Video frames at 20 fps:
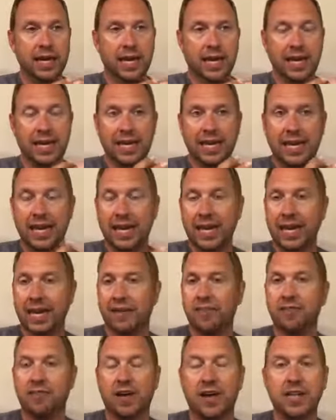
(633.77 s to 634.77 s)
I can't
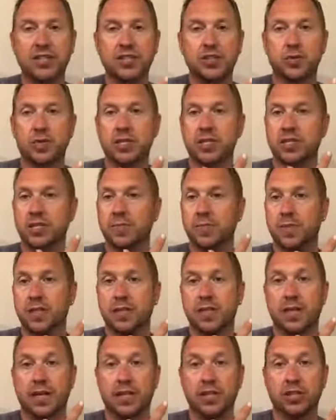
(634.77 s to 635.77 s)
advise you on something
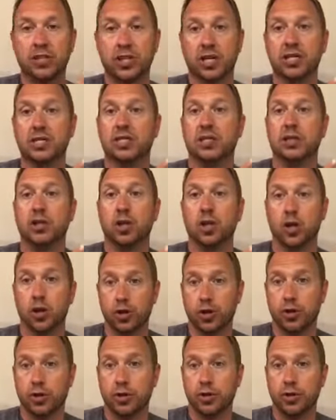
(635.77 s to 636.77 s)
that I just
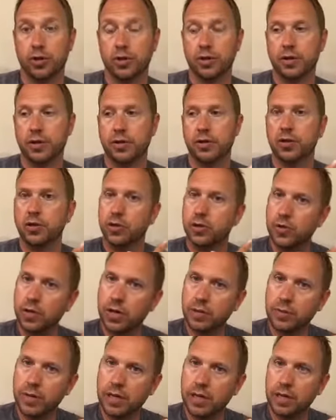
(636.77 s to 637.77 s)
learned. Do you know what
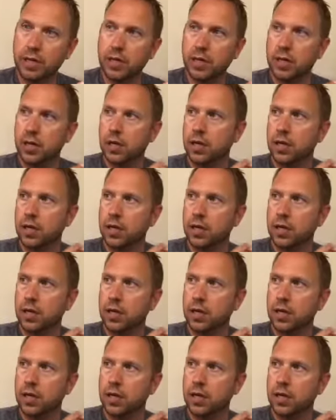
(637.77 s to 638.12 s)
I mean?